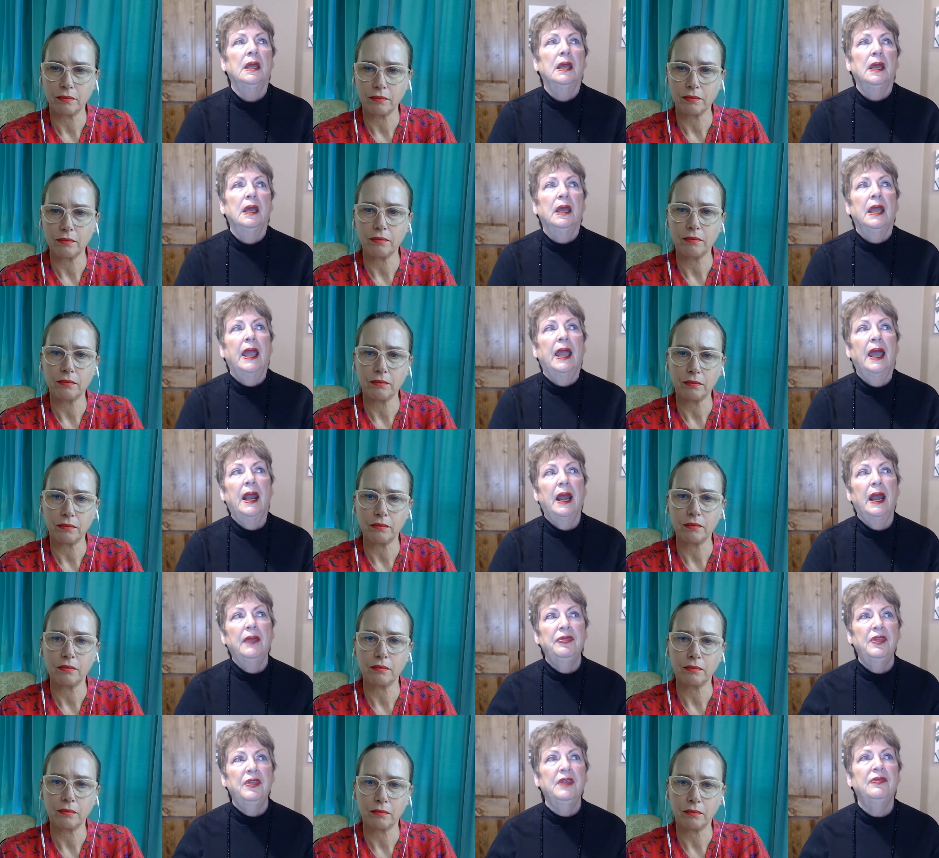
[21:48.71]
Speaker 1: Mm. And
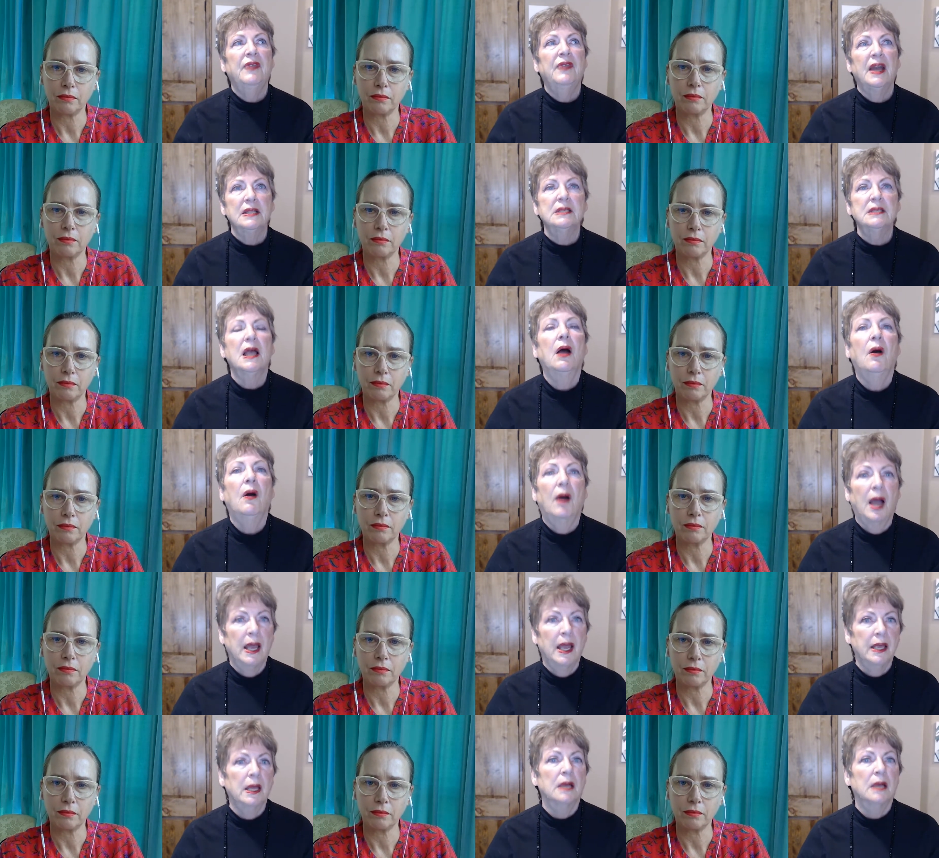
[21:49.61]
I think that's how
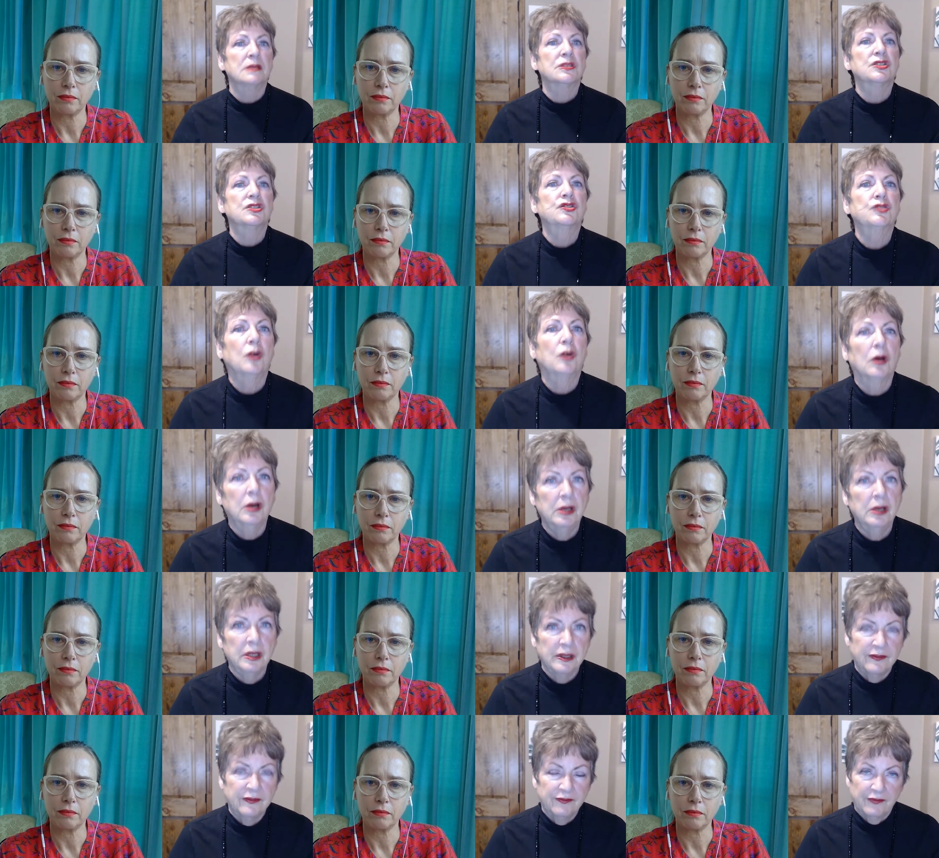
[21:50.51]
I got
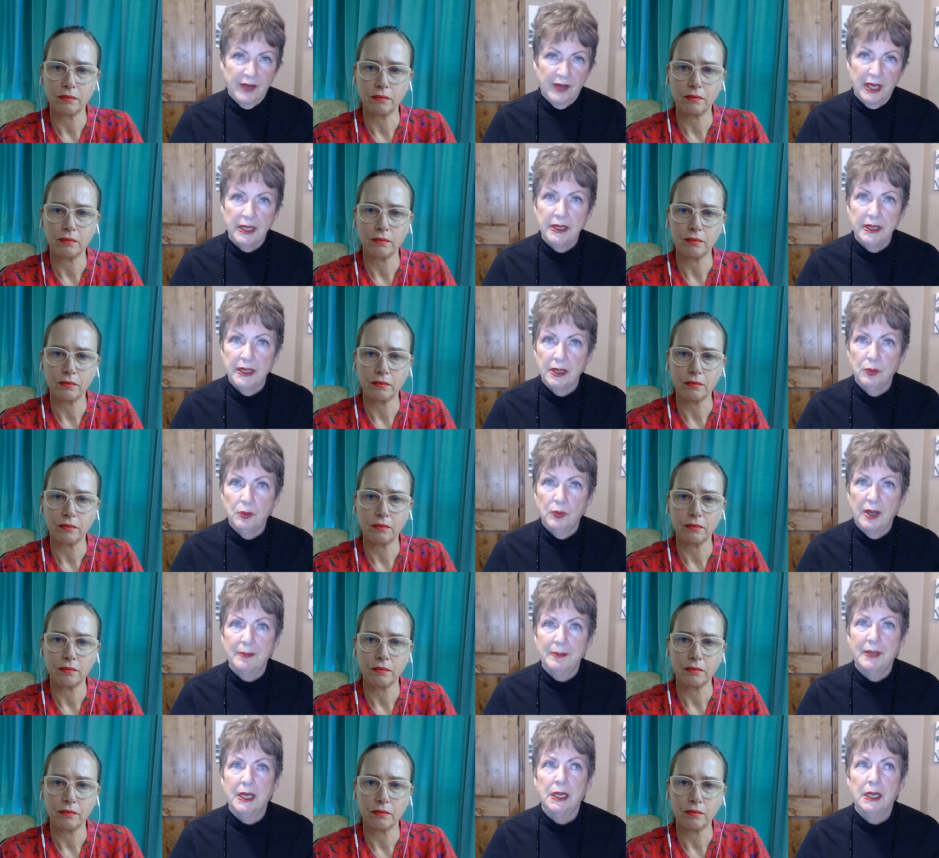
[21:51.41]
started finding
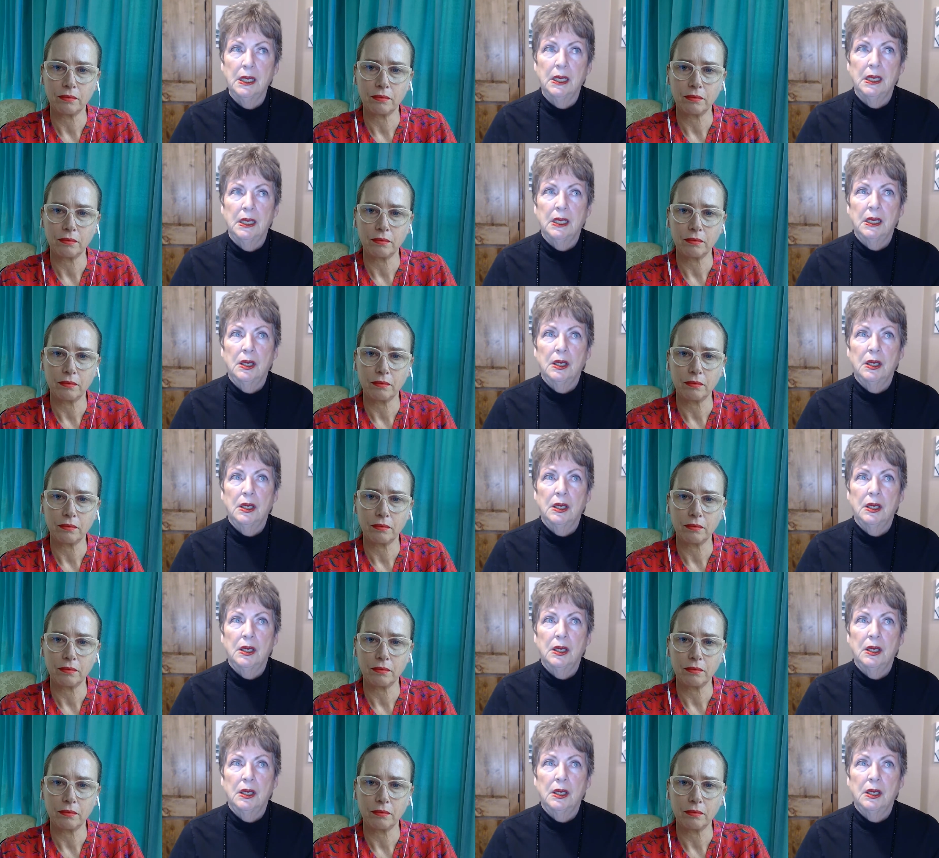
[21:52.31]
women